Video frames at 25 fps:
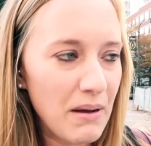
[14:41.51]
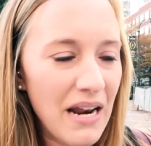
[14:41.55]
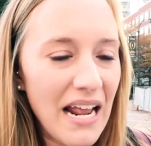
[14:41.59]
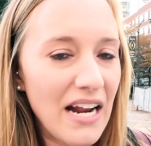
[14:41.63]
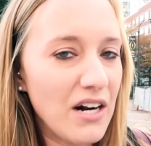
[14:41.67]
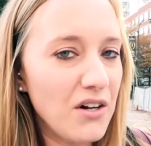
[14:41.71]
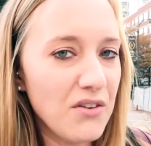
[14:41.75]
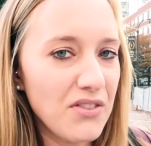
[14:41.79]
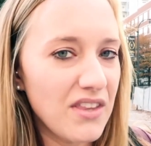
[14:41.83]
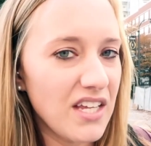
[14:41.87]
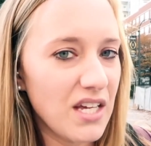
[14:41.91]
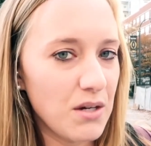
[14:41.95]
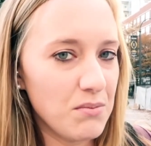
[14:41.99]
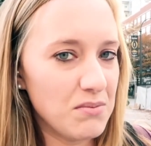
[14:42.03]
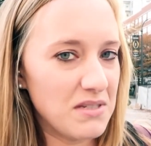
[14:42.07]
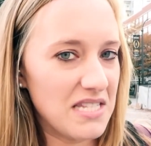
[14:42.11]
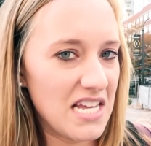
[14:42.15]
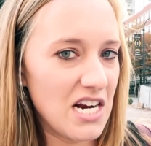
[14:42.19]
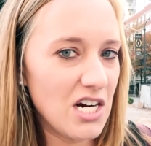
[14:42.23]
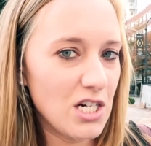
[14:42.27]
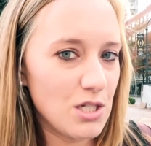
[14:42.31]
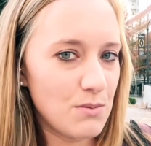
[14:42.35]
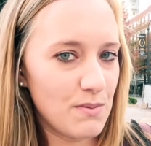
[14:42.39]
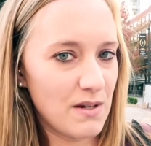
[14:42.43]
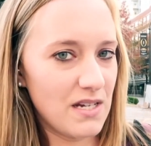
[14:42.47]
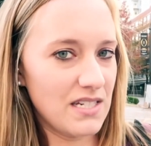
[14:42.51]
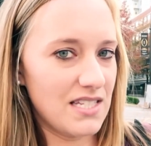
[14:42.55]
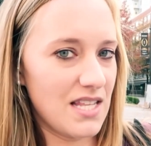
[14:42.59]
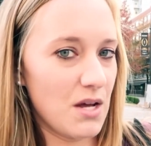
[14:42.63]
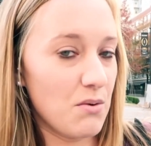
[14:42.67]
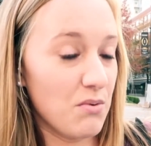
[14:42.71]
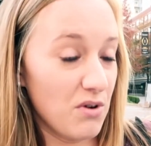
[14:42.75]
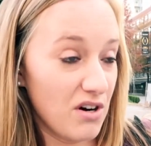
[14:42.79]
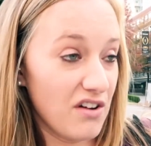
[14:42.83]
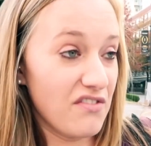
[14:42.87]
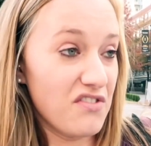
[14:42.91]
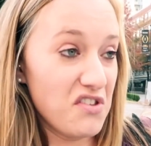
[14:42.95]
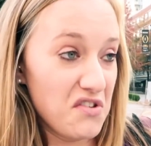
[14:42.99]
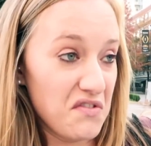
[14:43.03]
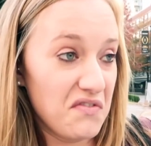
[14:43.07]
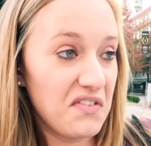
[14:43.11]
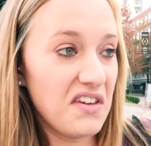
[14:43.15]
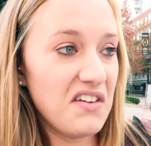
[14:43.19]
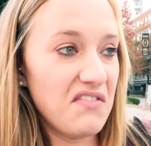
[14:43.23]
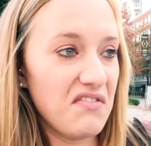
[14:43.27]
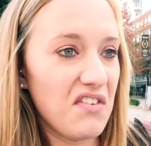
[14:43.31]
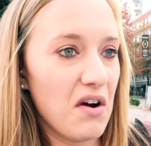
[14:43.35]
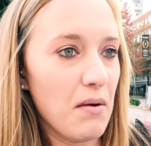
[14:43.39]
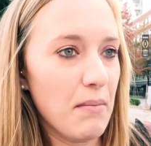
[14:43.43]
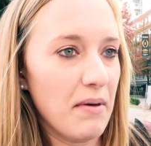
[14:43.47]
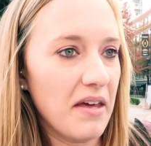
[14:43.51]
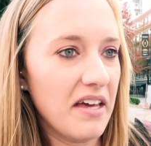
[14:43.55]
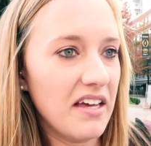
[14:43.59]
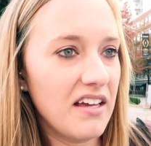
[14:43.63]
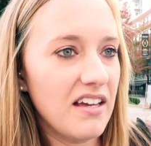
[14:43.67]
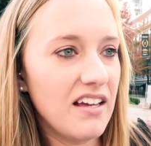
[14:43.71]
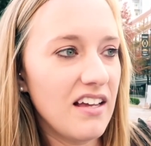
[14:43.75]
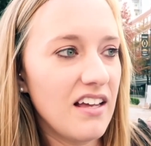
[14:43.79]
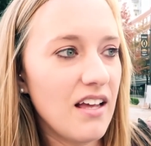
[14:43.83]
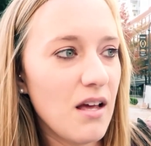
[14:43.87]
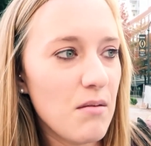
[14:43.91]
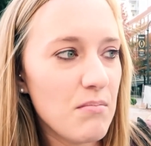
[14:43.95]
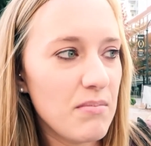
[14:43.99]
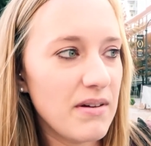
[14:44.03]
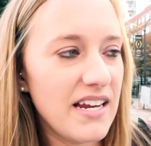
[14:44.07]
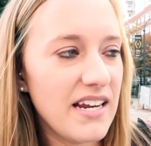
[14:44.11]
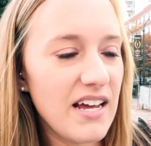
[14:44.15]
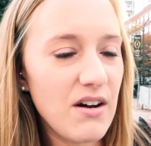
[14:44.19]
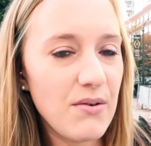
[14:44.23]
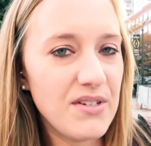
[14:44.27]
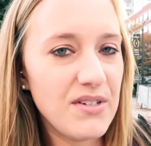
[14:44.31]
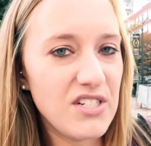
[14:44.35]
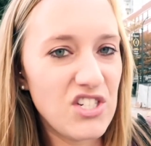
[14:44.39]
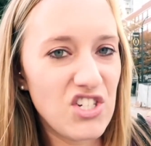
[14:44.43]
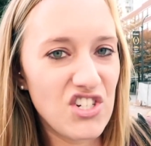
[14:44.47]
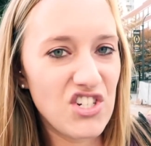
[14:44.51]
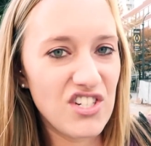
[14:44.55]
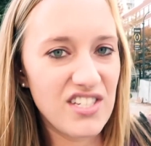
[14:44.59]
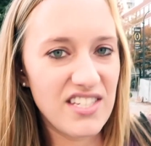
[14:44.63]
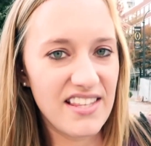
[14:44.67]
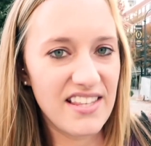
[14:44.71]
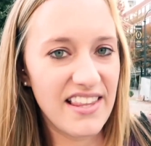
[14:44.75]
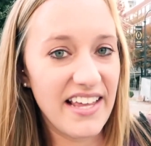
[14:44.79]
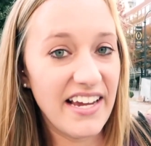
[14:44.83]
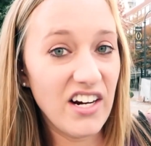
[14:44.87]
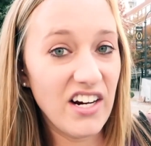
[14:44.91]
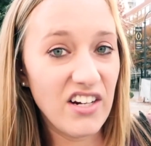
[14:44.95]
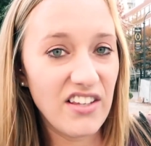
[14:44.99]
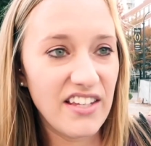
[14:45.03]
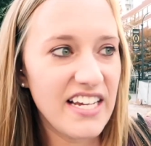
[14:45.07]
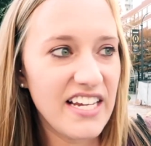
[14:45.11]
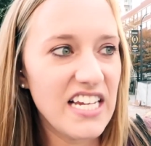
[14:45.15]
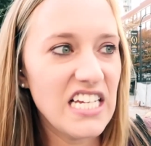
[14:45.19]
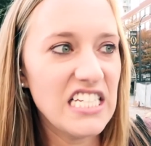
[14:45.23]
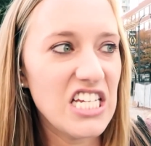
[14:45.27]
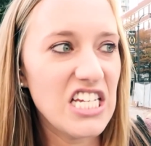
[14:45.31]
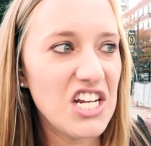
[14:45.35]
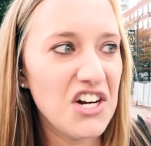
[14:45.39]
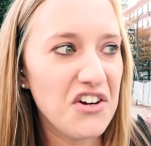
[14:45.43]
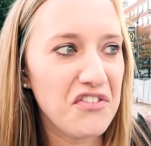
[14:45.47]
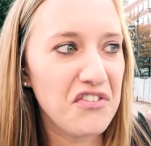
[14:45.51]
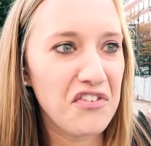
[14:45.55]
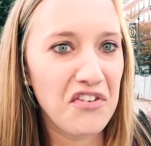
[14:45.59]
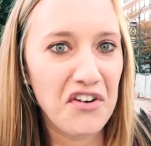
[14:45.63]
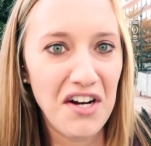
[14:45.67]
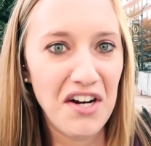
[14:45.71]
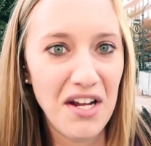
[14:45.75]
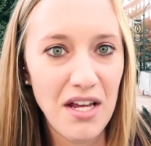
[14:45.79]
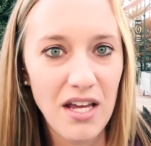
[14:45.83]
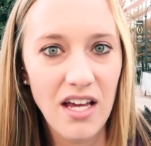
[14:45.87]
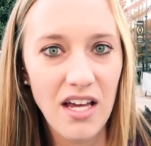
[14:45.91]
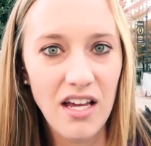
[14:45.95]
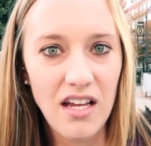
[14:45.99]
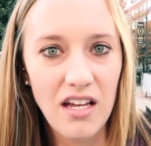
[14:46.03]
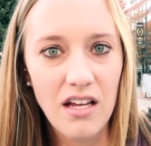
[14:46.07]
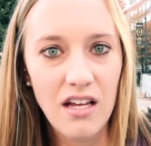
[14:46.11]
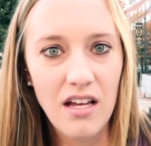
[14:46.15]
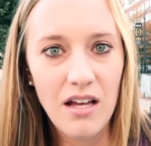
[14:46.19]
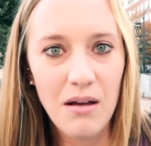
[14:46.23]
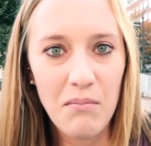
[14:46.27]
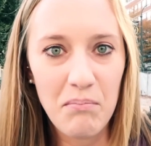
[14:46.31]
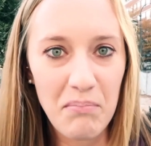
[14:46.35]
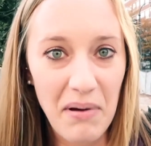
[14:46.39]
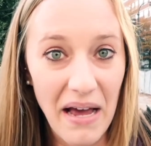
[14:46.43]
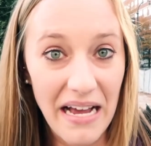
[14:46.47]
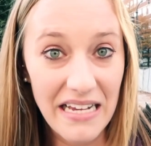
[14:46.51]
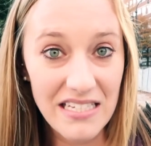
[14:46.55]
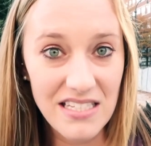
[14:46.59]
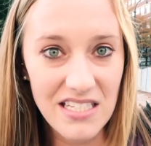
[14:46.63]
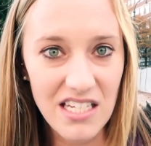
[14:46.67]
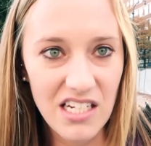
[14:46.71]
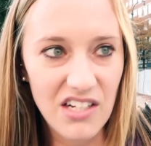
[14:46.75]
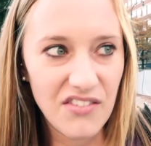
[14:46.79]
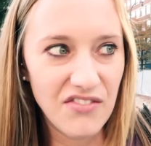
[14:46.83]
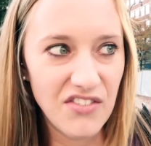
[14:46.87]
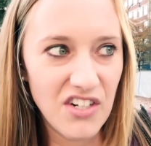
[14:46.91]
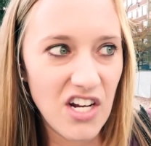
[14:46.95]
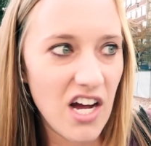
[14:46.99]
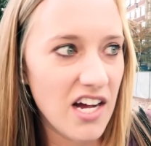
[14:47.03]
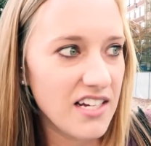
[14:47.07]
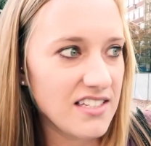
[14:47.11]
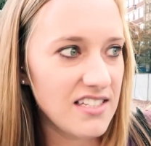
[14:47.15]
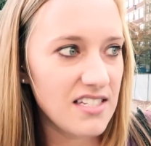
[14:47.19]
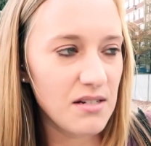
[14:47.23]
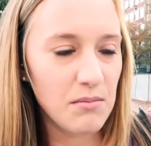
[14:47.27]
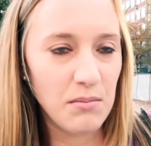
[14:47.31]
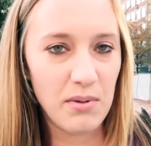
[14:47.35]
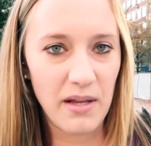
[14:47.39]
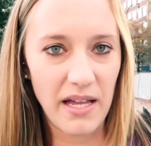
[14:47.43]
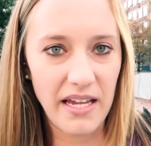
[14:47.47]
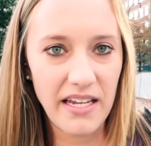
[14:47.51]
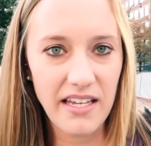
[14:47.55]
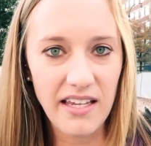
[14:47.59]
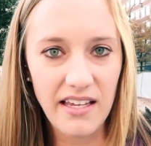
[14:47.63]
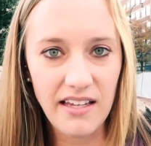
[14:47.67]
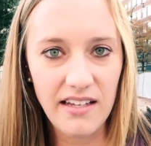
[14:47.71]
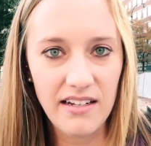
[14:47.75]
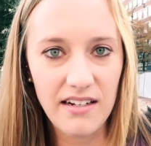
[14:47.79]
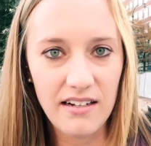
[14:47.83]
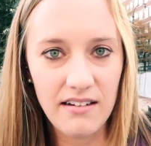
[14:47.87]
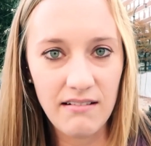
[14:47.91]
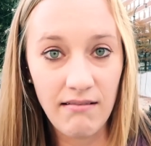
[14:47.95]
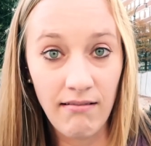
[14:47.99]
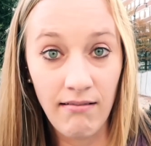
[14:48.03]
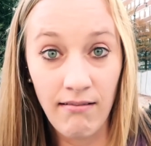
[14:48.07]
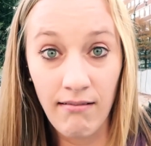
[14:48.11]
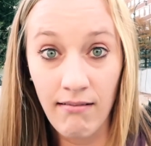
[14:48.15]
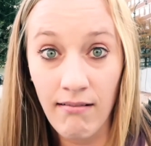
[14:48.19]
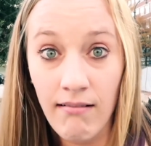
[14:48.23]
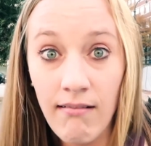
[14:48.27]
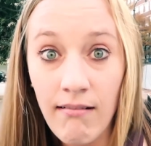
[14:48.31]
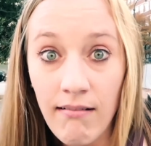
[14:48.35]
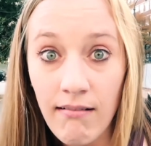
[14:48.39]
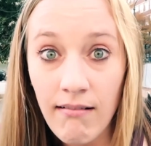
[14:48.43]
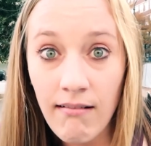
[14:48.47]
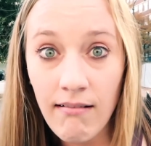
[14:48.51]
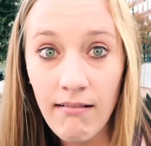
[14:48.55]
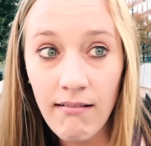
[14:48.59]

But I don't think it was theirs because they were a few feet from it. But now it's just there. Like, is it a free basket of nuts and blanket? I'm